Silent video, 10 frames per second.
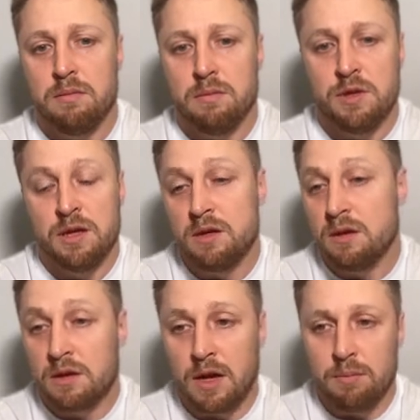
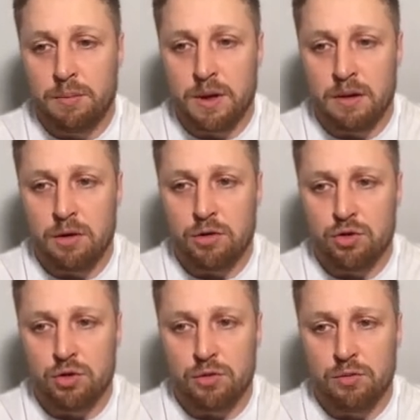reason can be
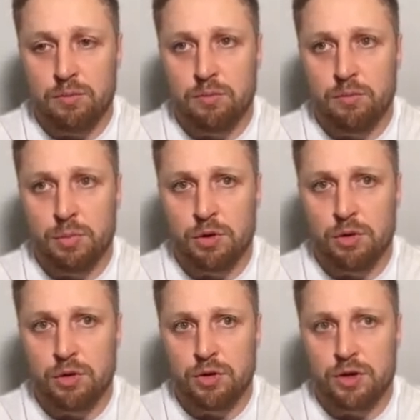also
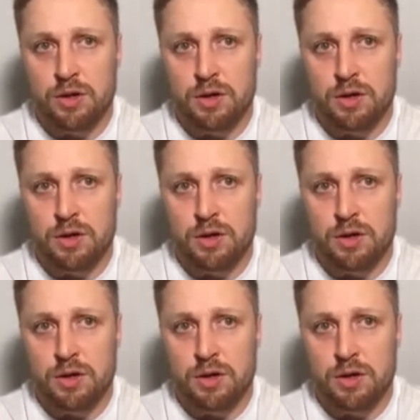because